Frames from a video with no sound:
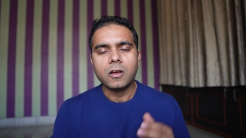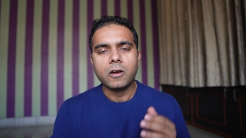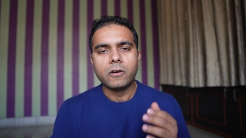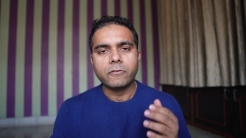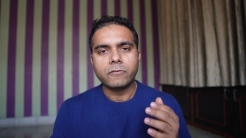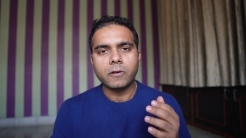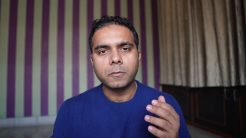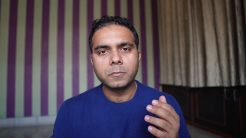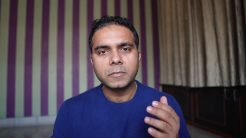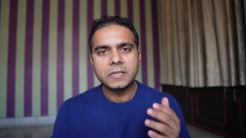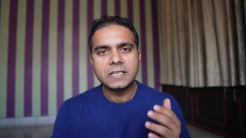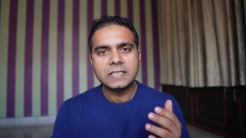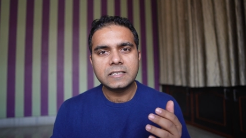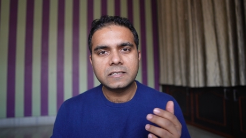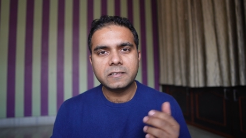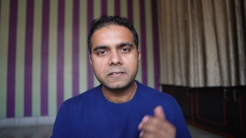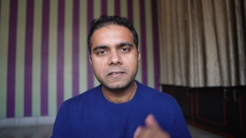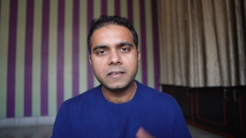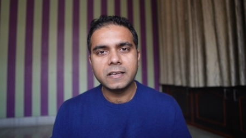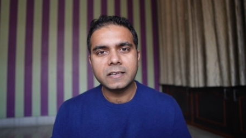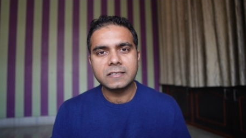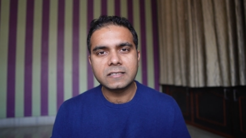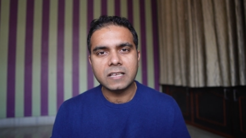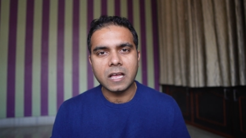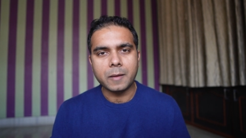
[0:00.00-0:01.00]
From these 3
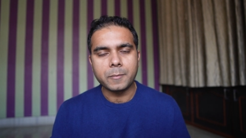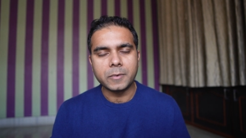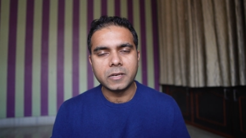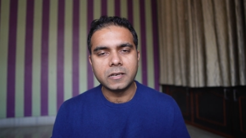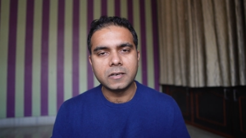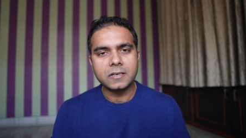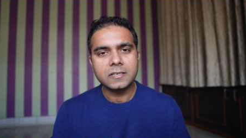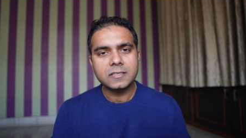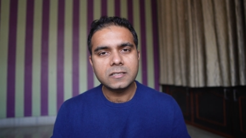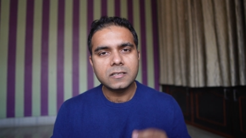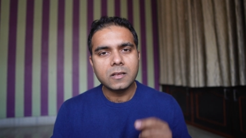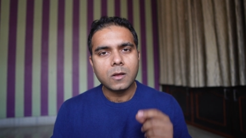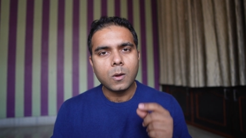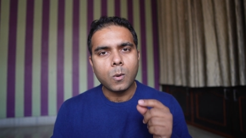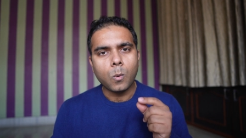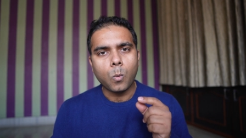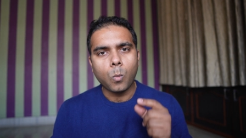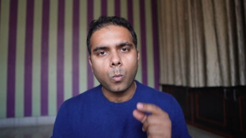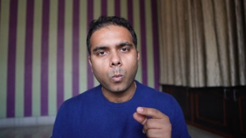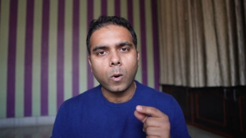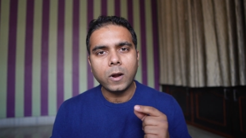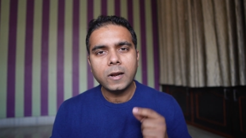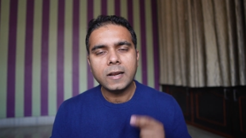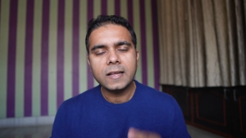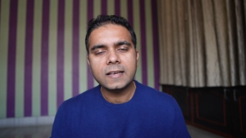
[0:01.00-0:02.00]
examiners,
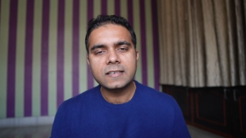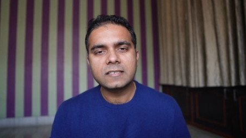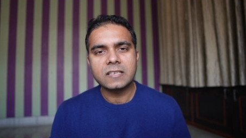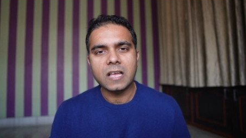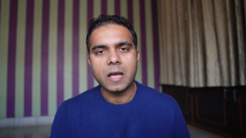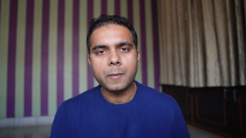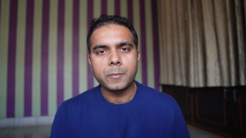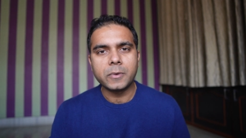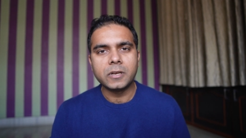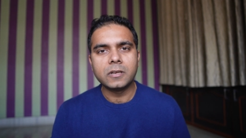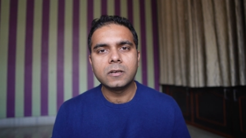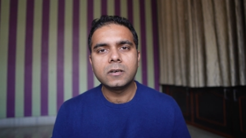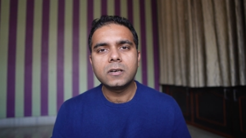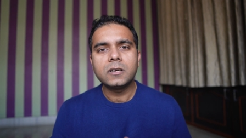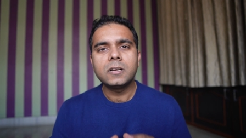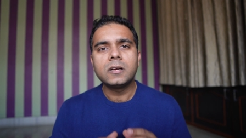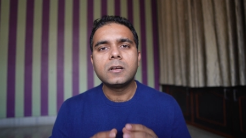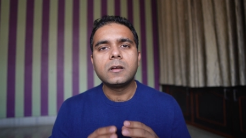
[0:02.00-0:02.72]
1 examiner